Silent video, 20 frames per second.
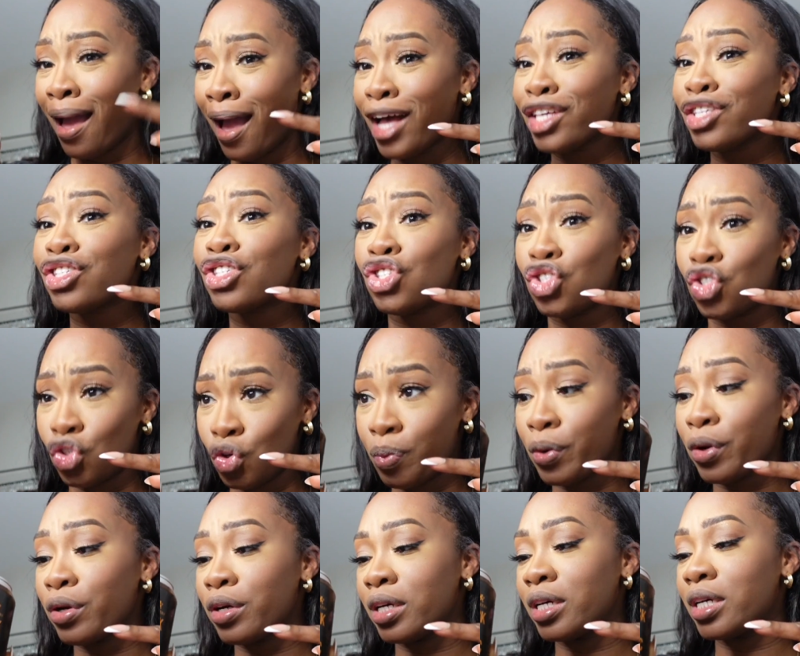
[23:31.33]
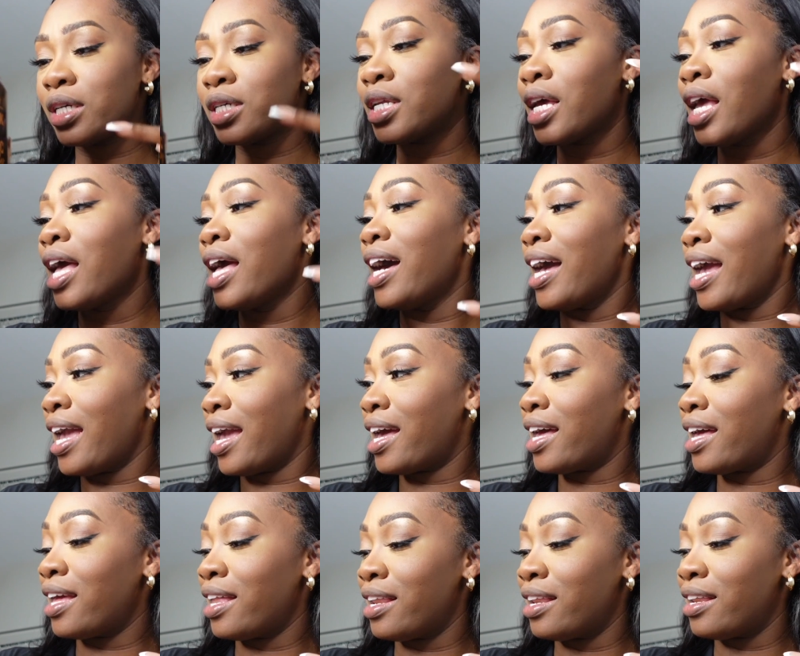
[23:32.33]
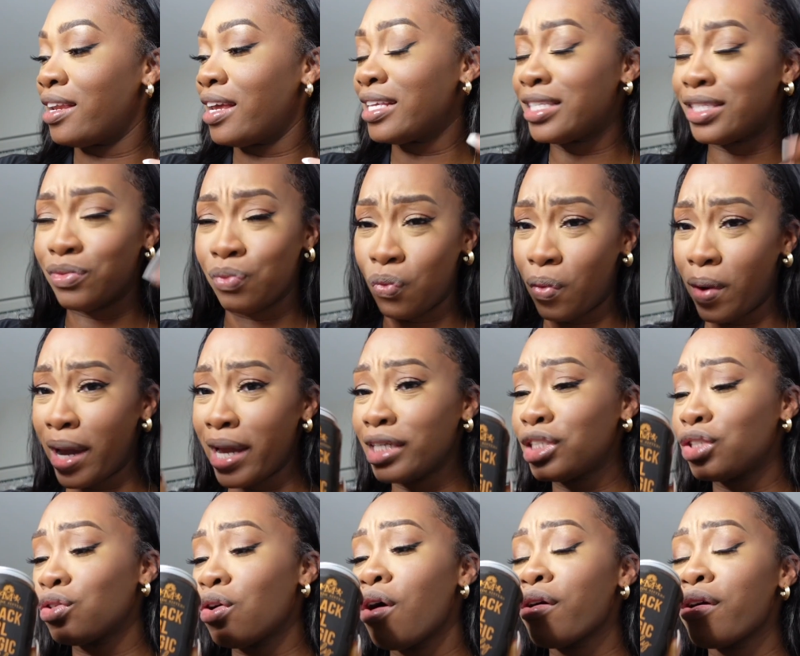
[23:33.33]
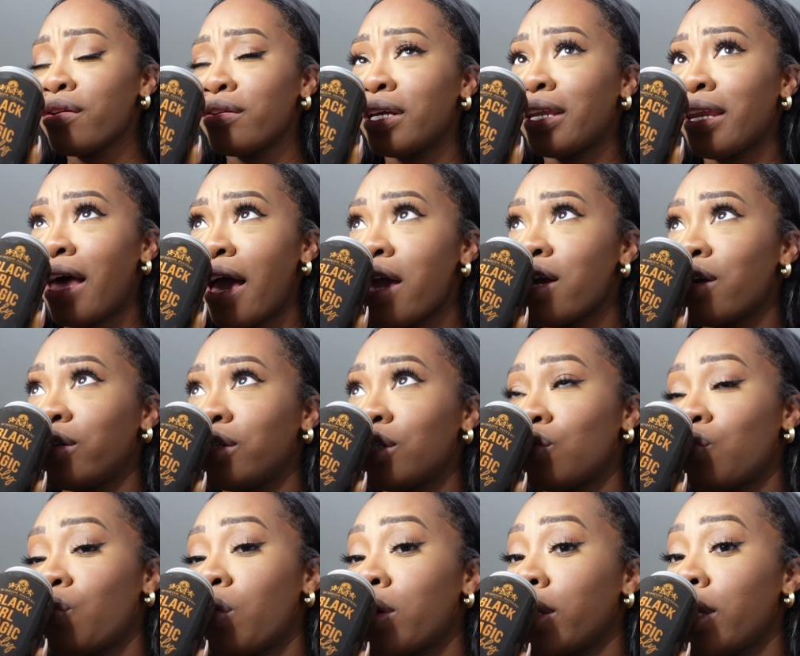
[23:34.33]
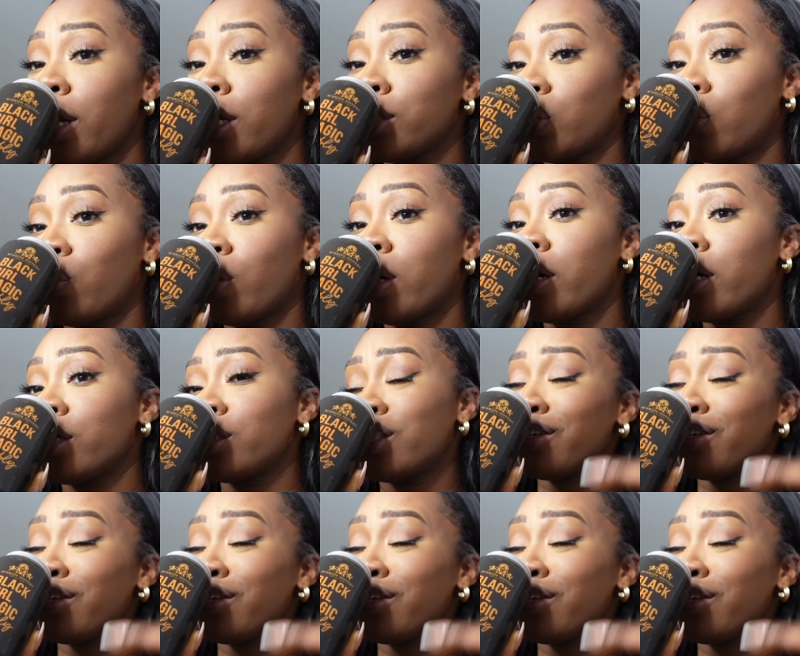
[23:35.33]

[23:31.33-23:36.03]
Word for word: Super good, and it's way stronger than like just one glass of wine,